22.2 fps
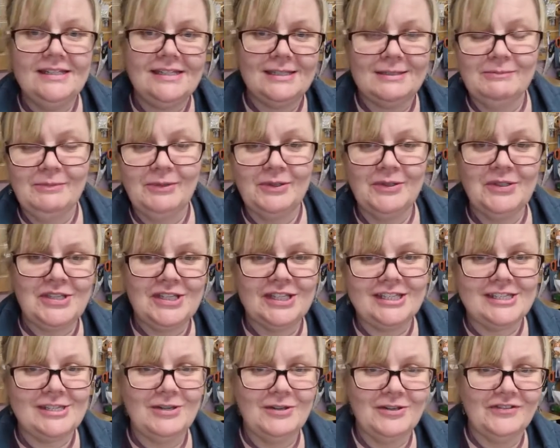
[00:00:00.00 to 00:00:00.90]
someone to
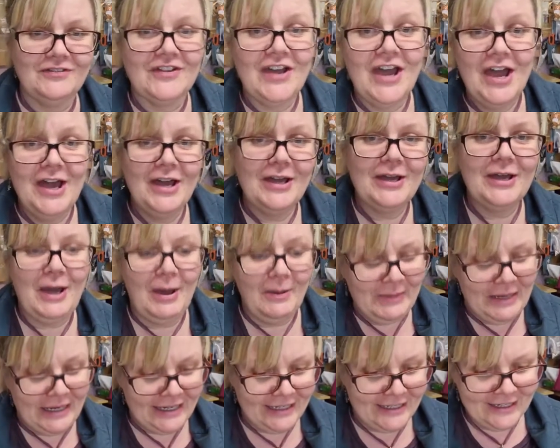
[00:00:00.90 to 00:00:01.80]
sort of come
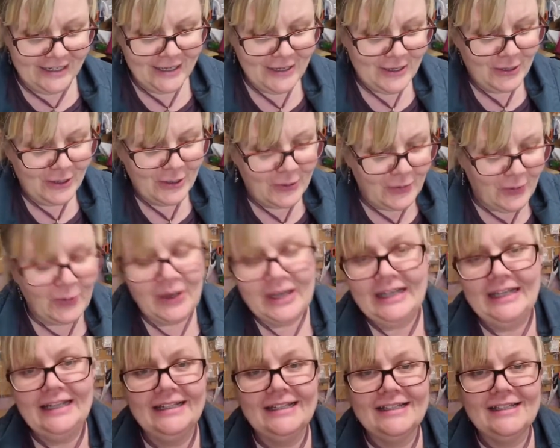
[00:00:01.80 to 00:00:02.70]
in
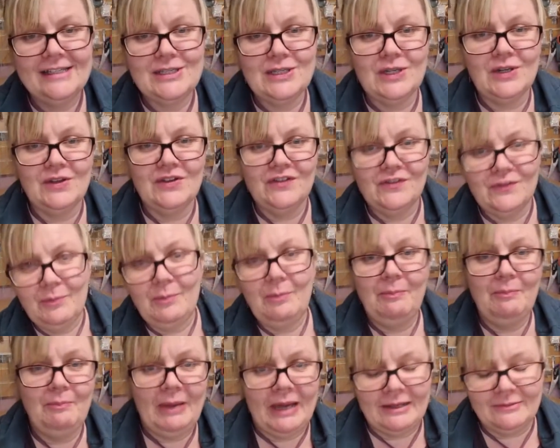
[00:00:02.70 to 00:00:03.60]
quite sort of
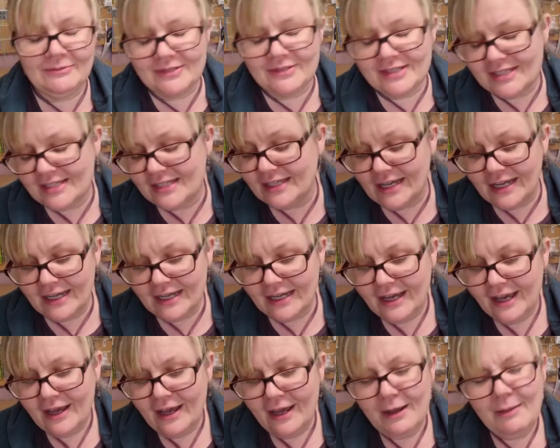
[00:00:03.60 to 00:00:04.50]
bouncy,
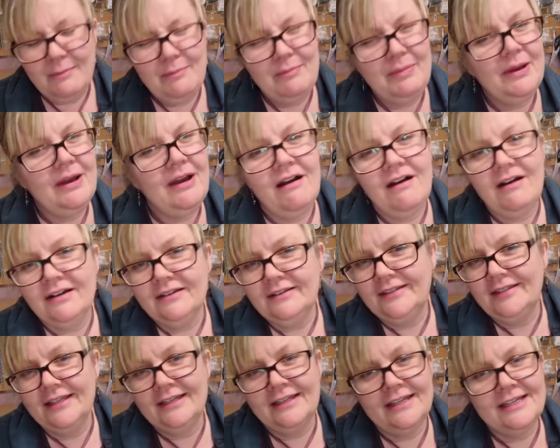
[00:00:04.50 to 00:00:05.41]
but I
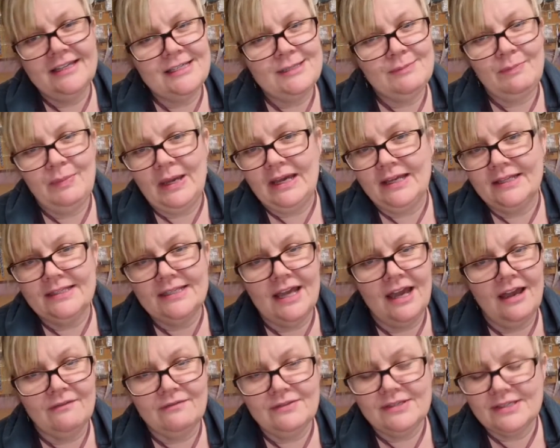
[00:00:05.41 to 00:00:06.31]
think it's better to
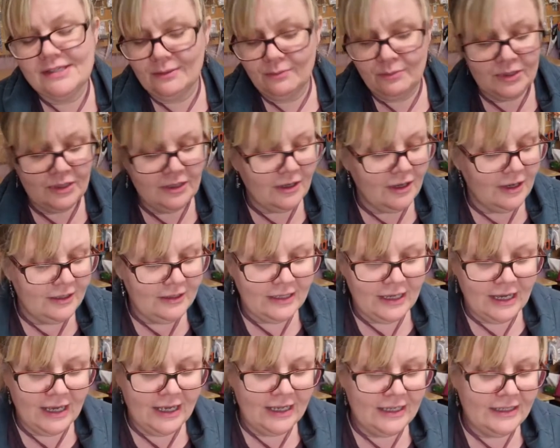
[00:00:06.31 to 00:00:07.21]
have someone like
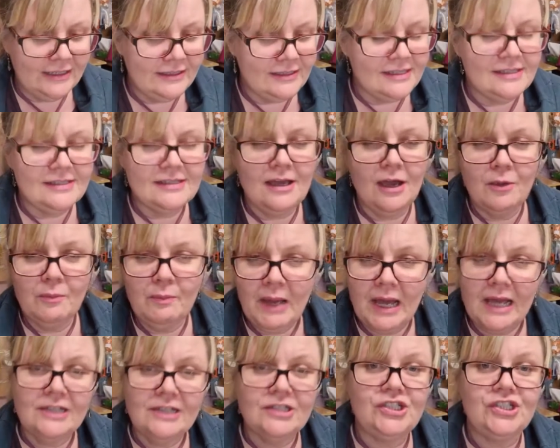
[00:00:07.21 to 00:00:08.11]
that. He's so
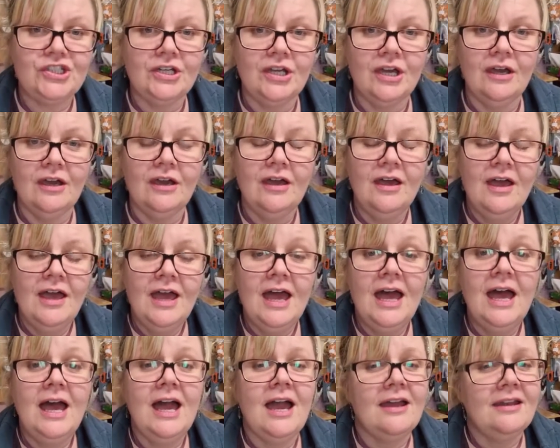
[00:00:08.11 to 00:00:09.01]
passionate
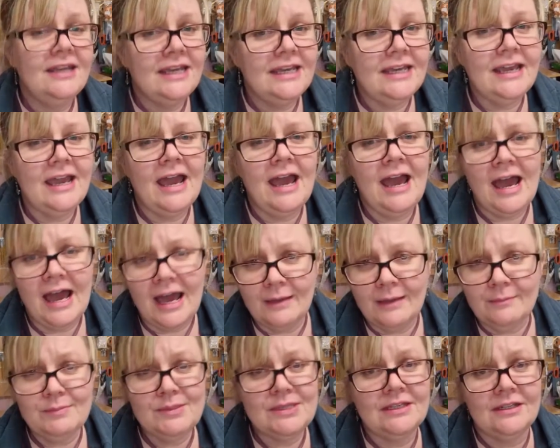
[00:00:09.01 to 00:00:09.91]
and he
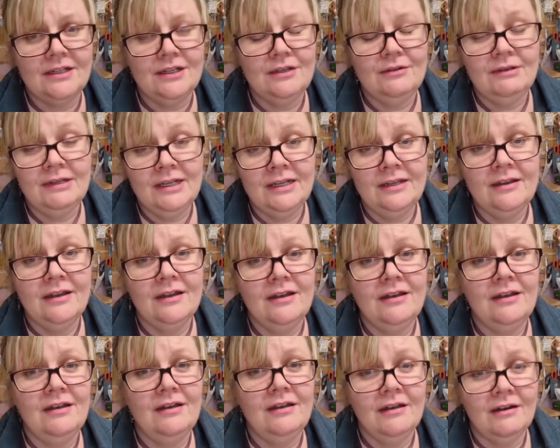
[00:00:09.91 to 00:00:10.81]
absolutely
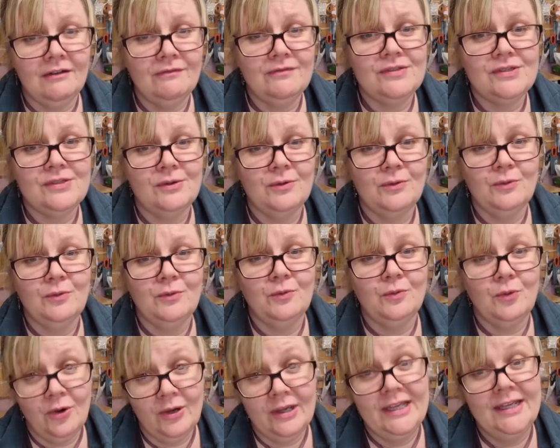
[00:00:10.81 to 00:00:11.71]
loves
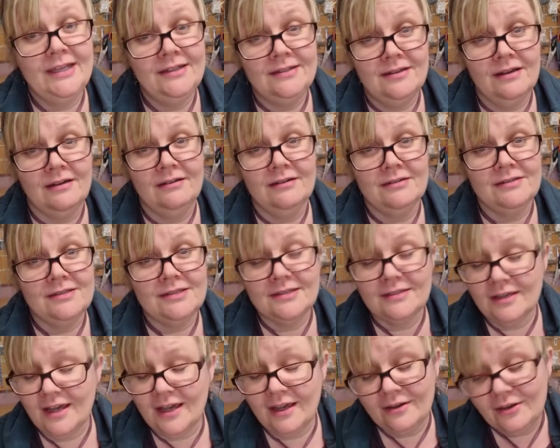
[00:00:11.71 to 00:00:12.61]
what he does,
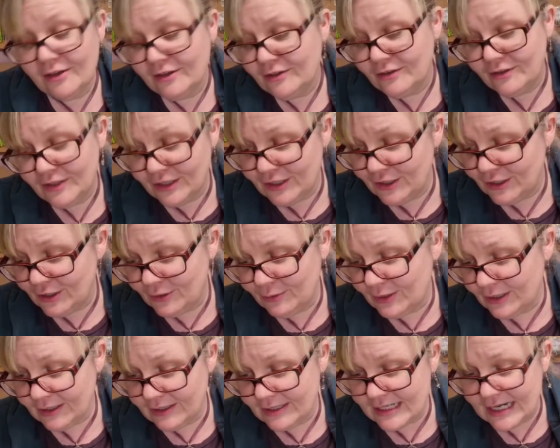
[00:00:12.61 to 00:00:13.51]
and I think you
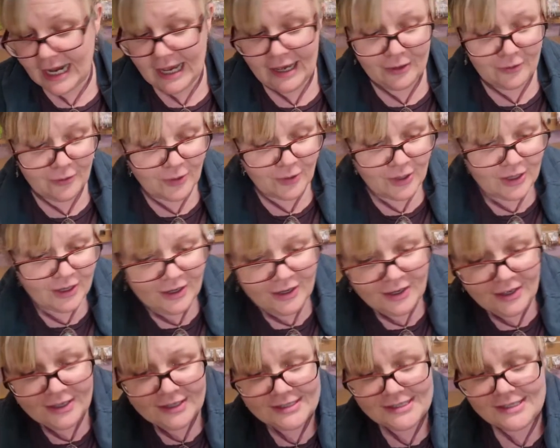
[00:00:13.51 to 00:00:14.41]
can tell.
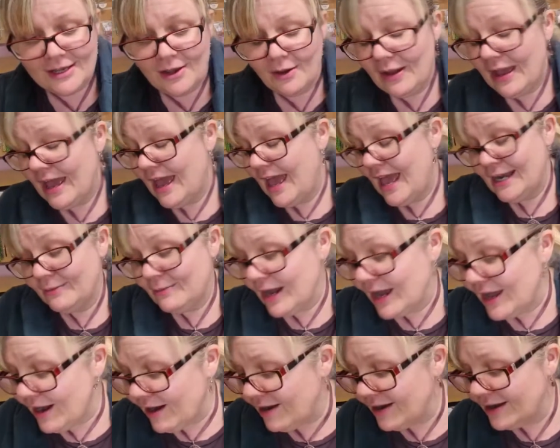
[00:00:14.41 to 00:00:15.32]
So
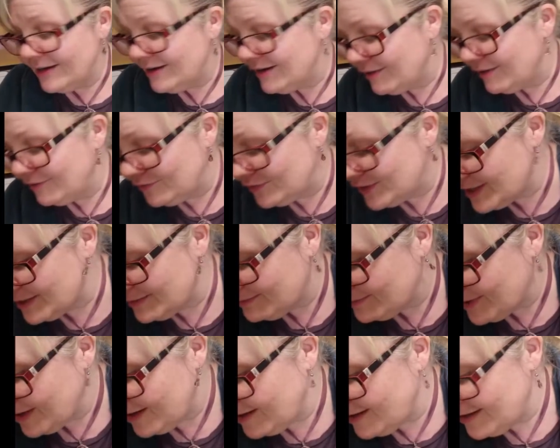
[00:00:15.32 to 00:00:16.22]
anyway, I loved
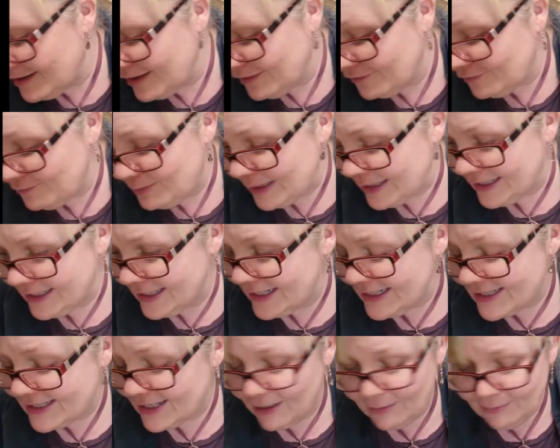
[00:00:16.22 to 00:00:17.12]
being in
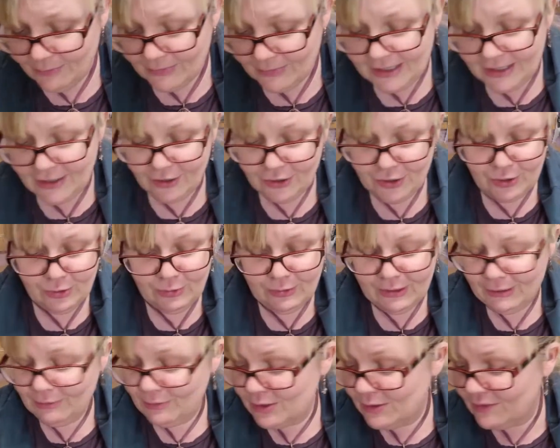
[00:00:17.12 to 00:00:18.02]
his company. I thought
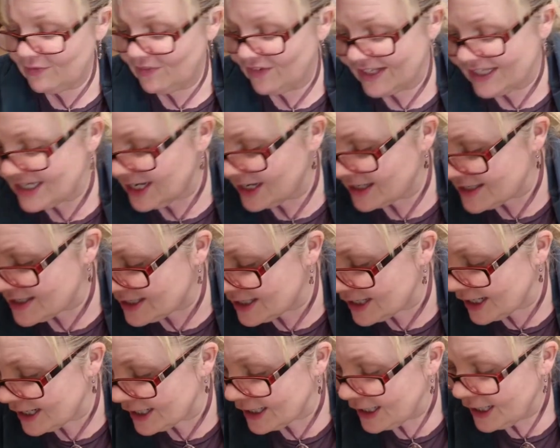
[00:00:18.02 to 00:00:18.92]
he was
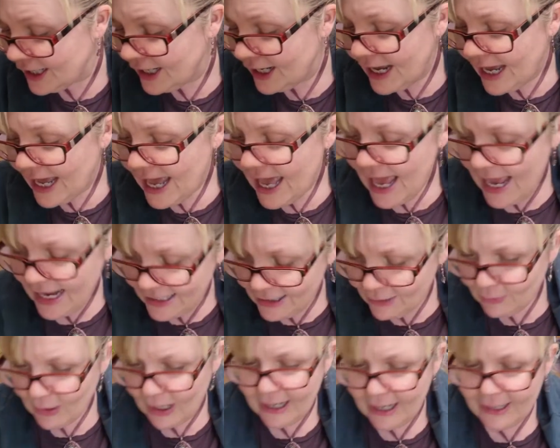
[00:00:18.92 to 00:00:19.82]
fantastic.
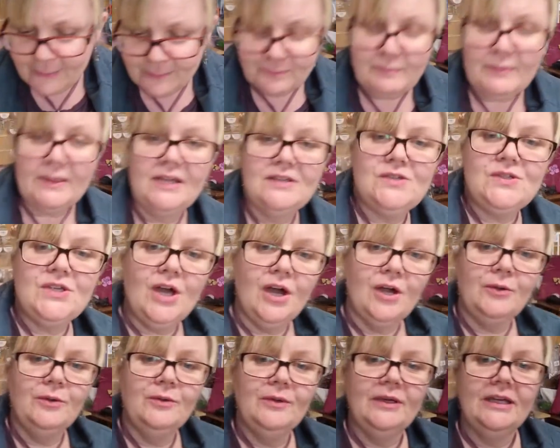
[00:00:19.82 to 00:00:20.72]
Anyway,
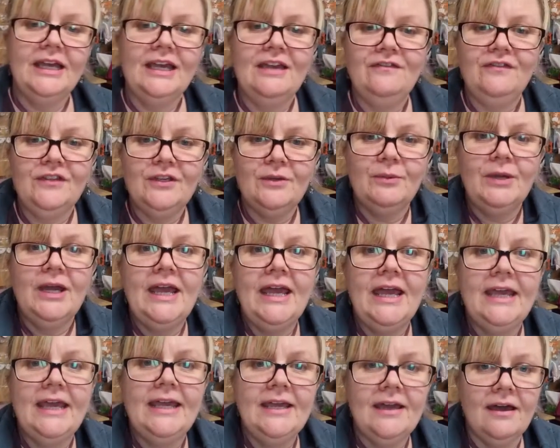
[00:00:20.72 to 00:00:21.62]
so if you were
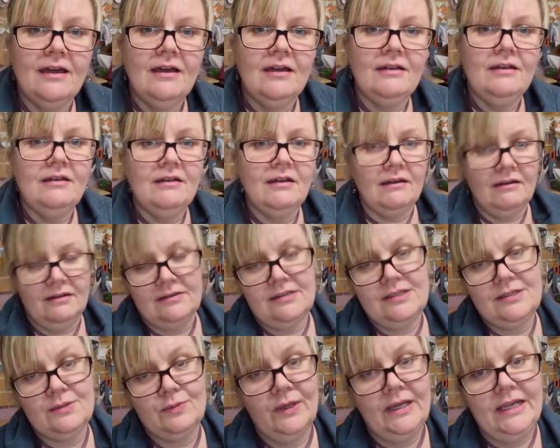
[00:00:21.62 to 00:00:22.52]
here
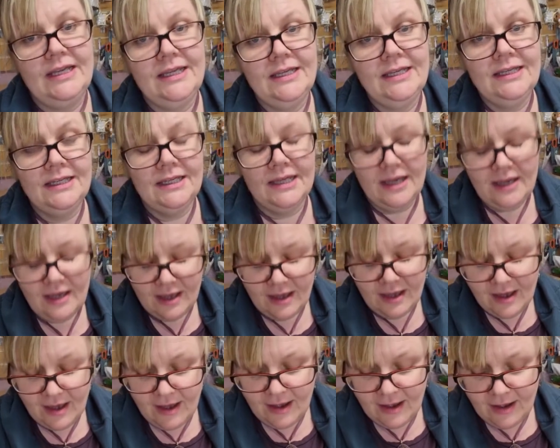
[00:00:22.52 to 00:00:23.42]
last week,
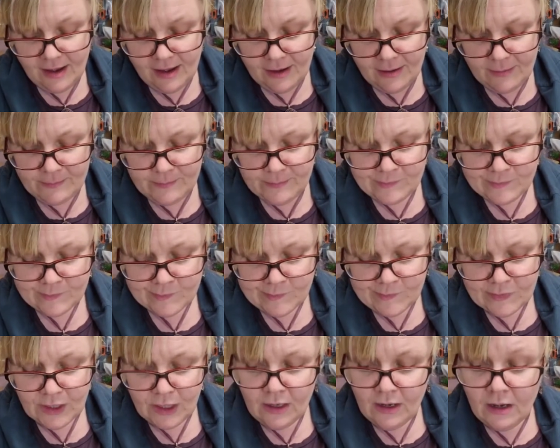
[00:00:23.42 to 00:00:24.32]

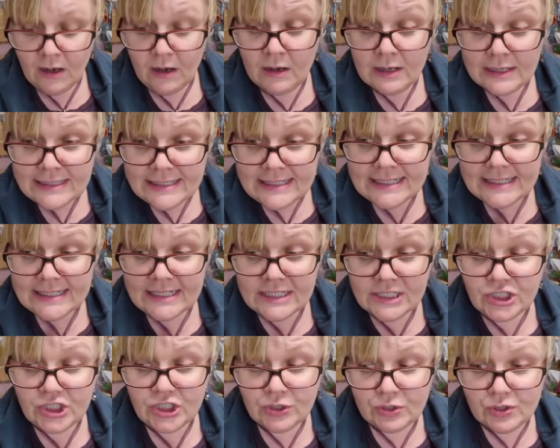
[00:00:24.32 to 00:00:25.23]
I did a
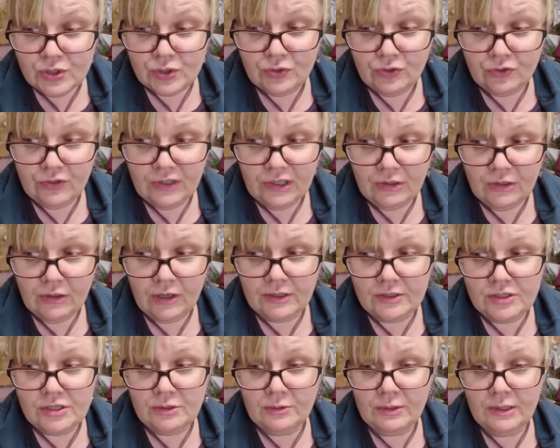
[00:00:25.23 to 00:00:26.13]
tutorial
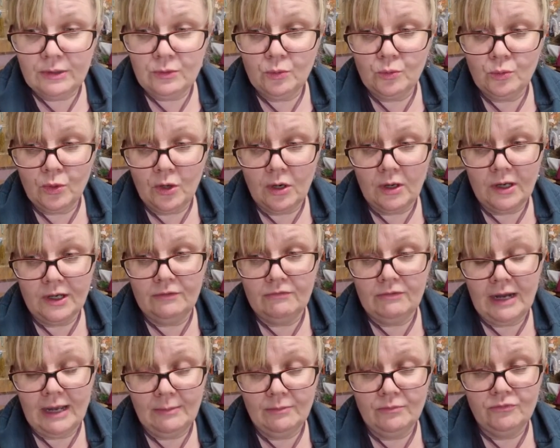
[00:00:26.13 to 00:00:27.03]
on doing wire
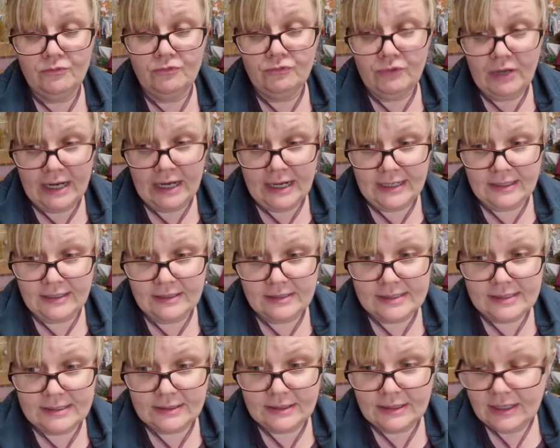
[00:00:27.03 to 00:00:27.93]
wrap
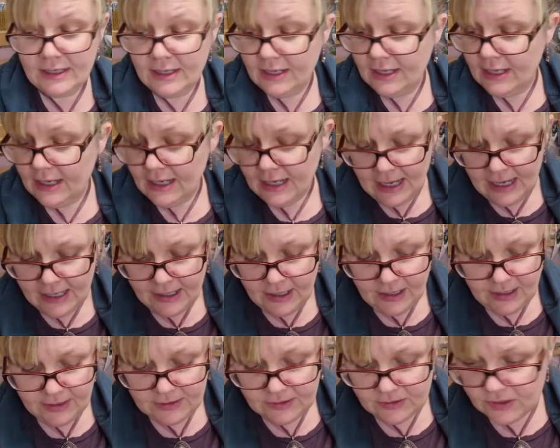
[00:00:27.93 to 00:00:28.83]
rings.
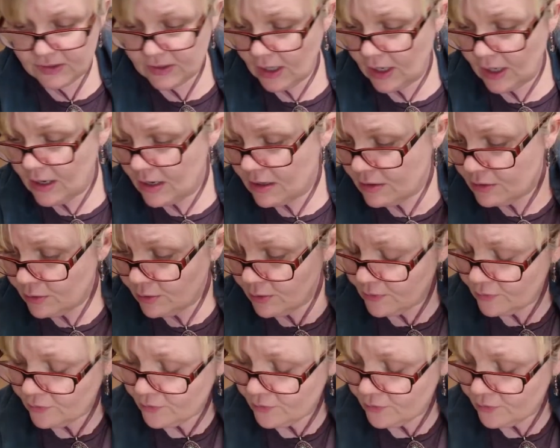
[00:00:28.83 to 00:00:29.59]
So